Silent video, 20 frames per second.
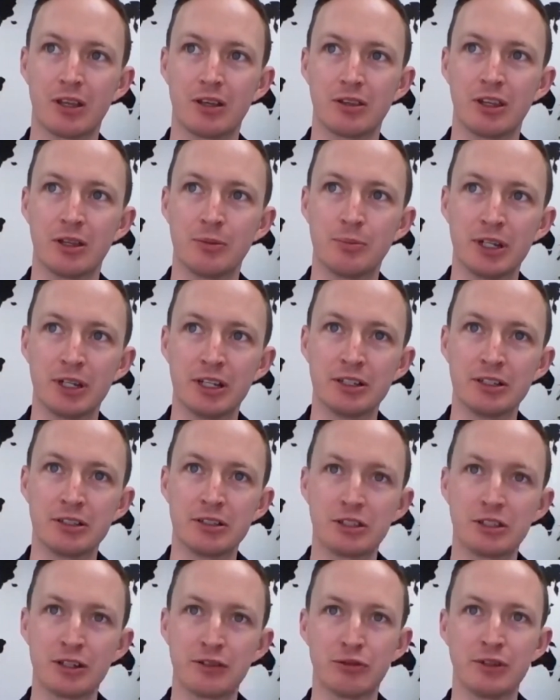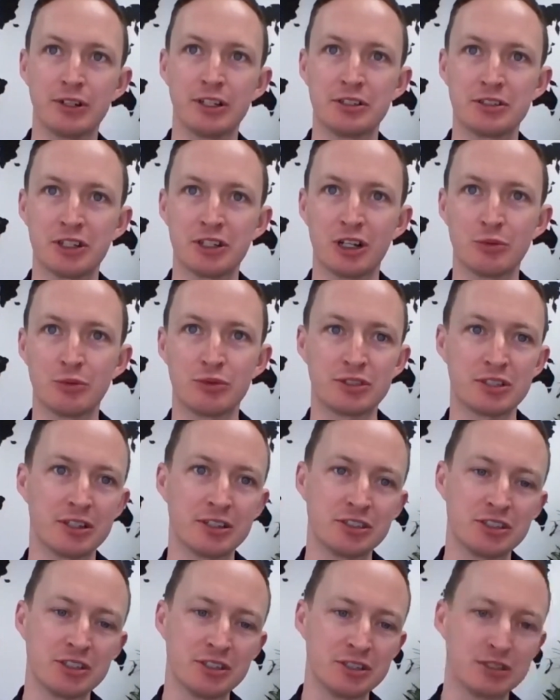there being different
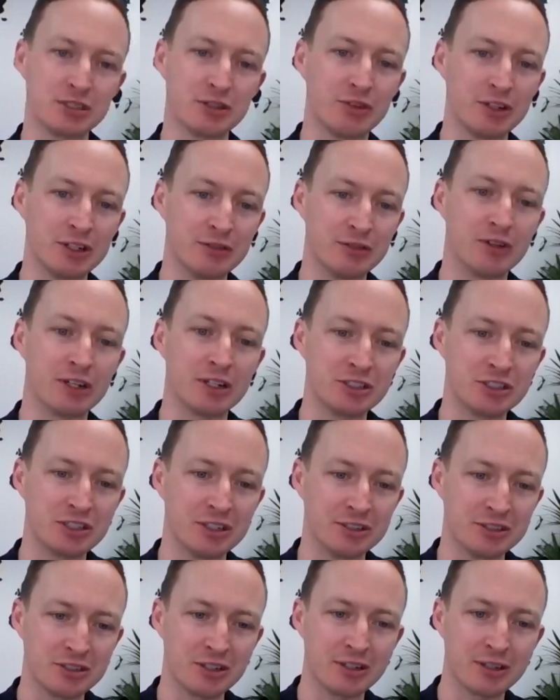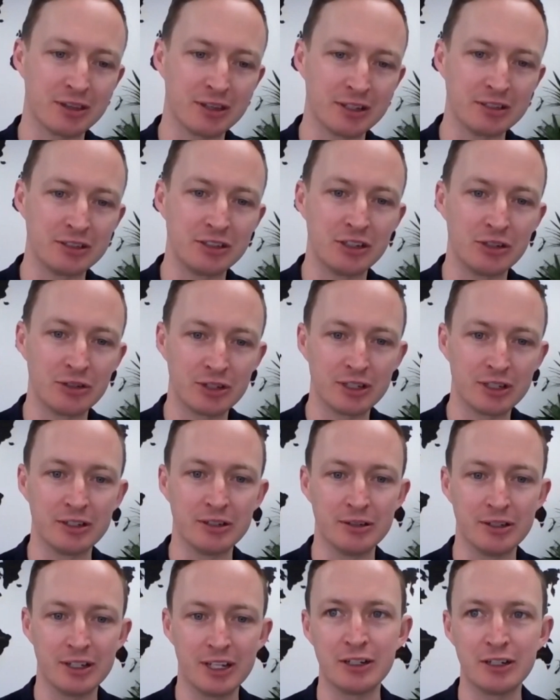interpretations of innovation. So I think you
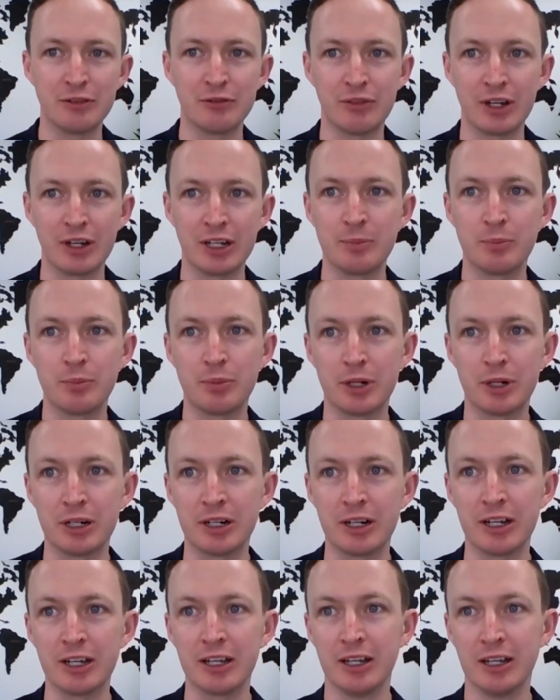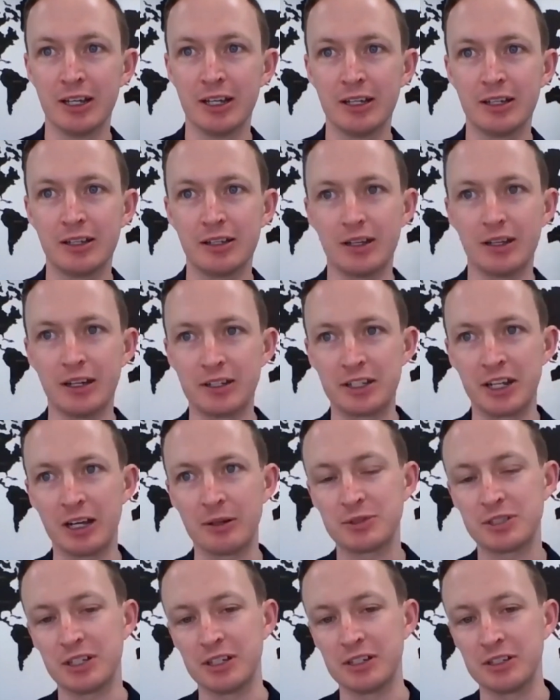can innovate by
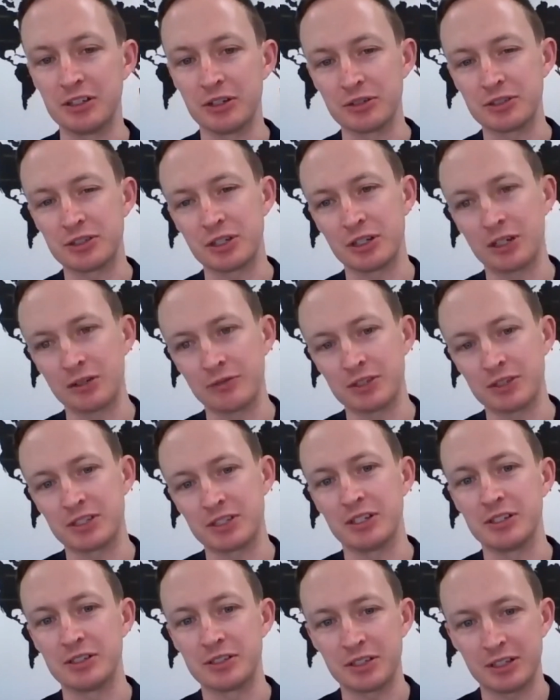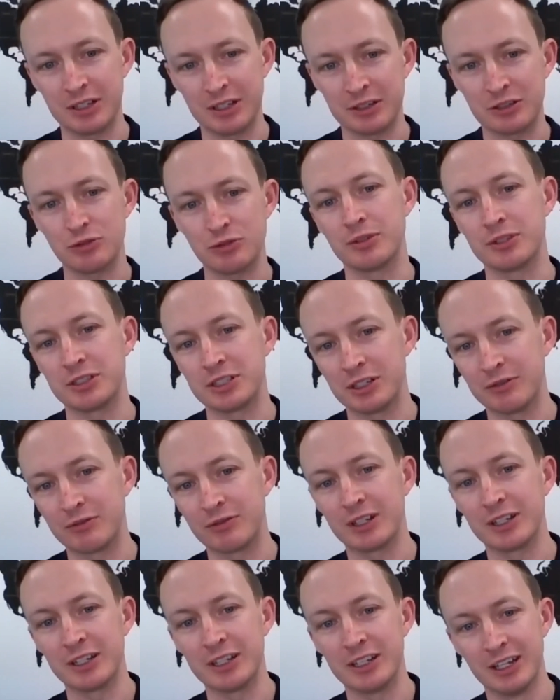adapting your services
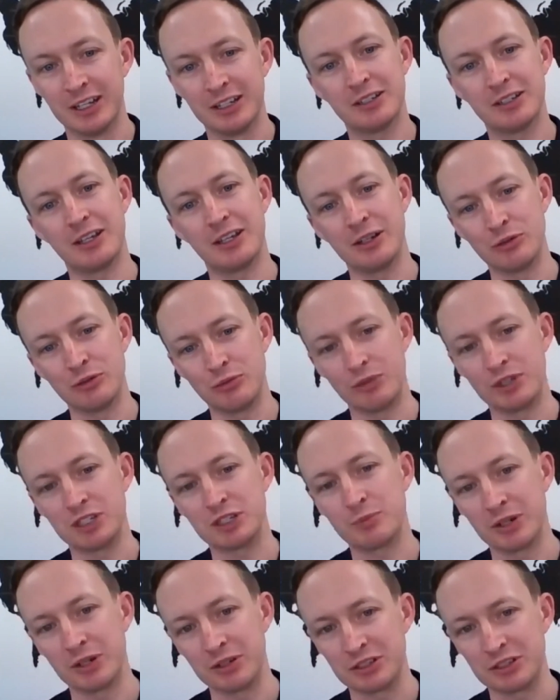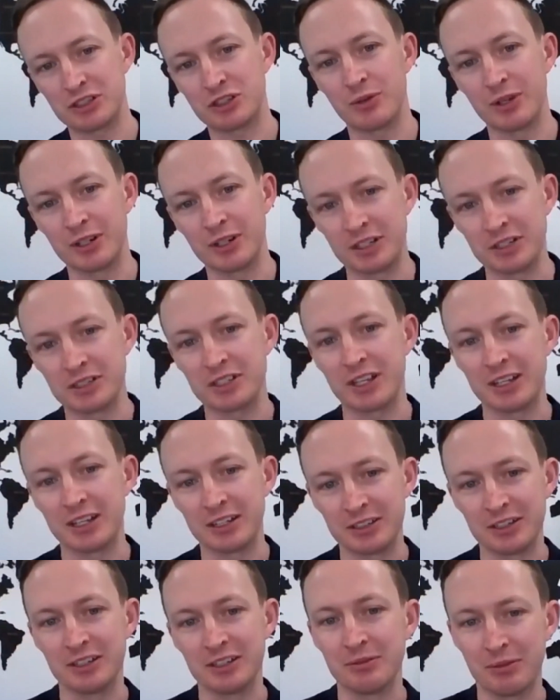iteratively in response to
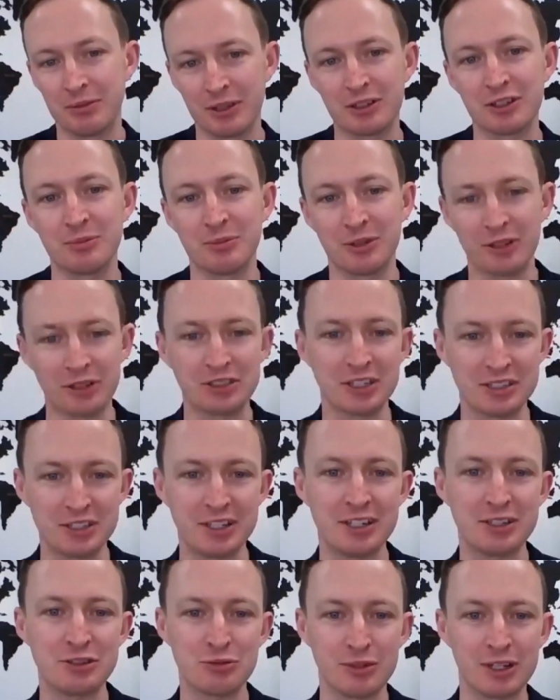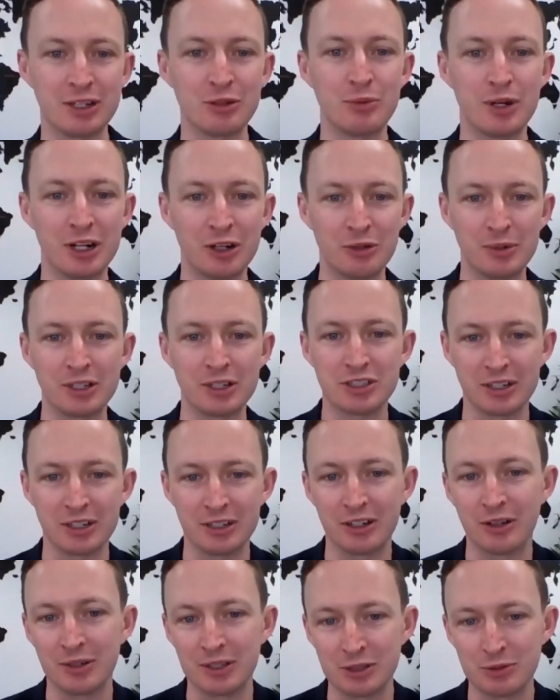understanding the community's needs really well, which I
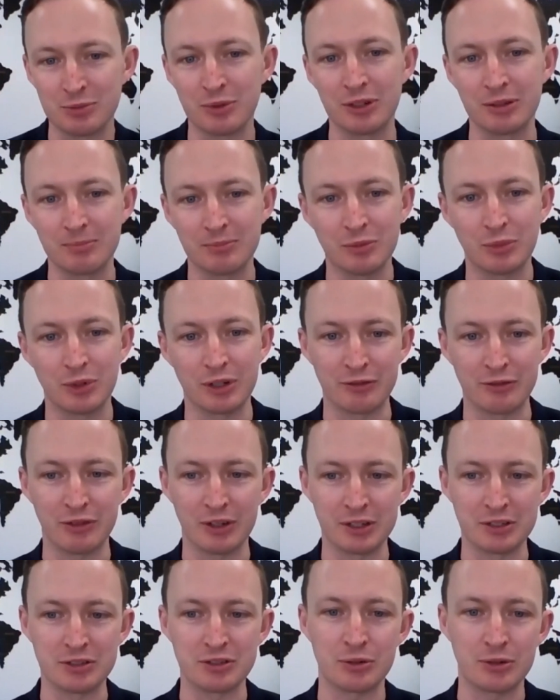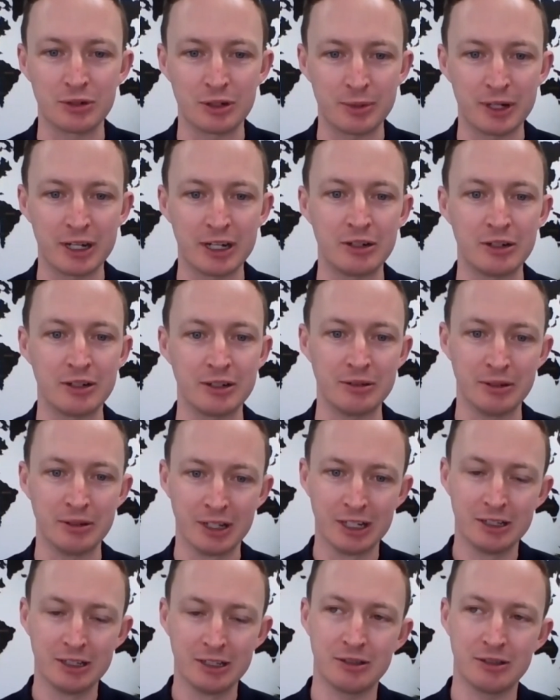know is what the fund's all about and
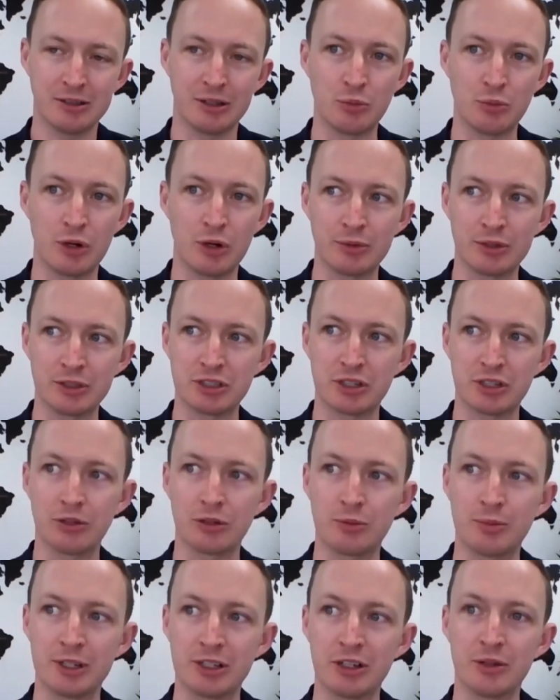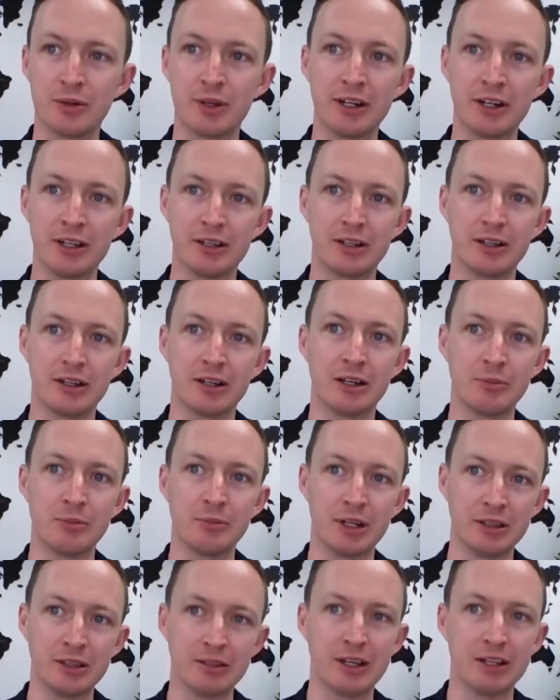what we should all be doing.
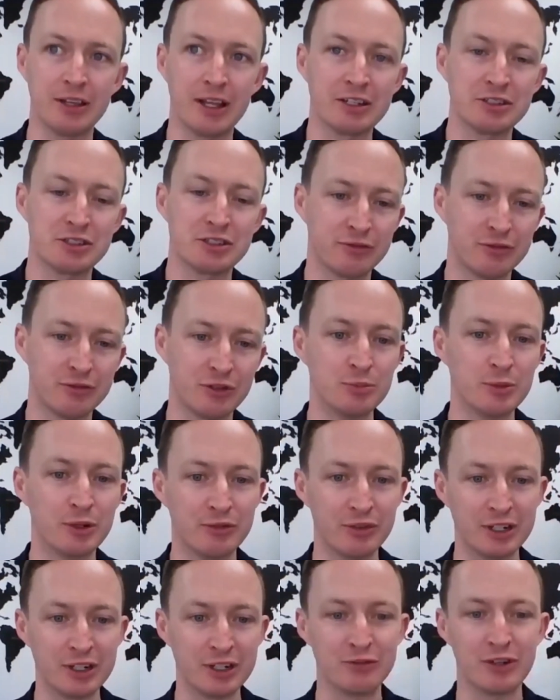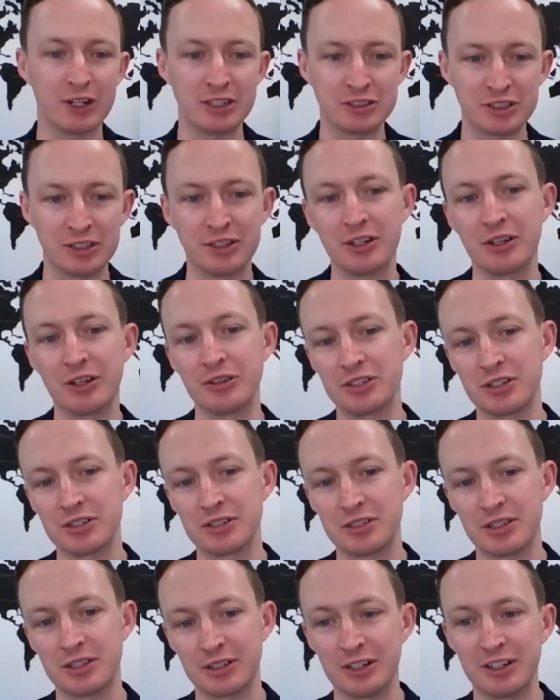And that's a form of innovation, not
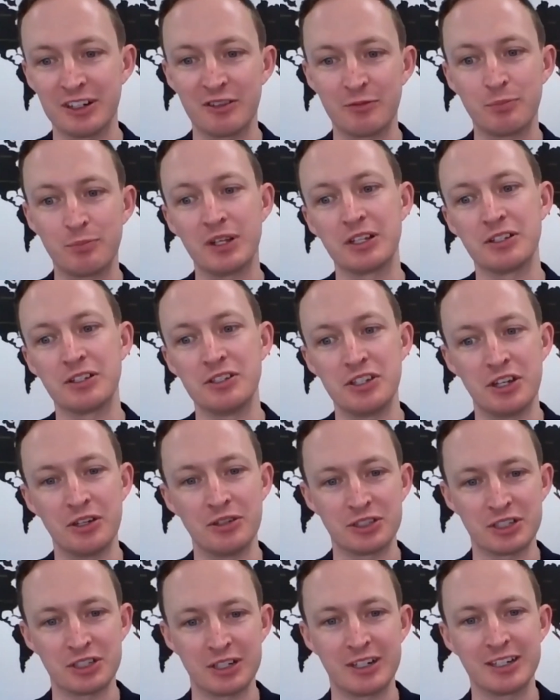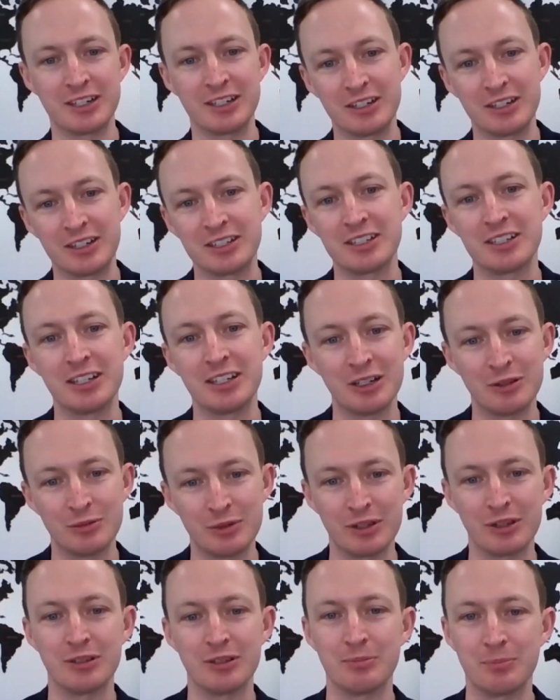just the kind of big new shiny idea
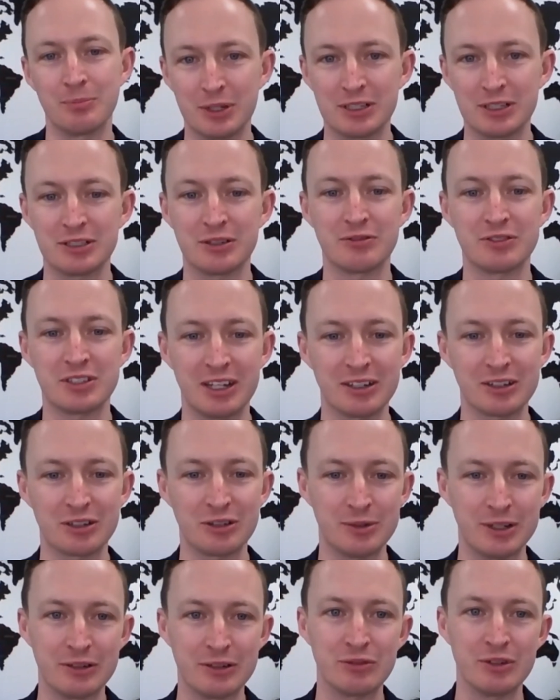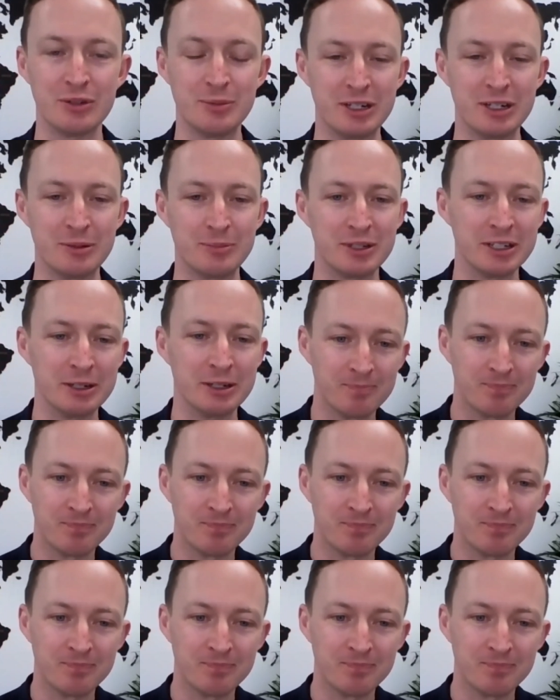or the piece of tech or whatever it might be.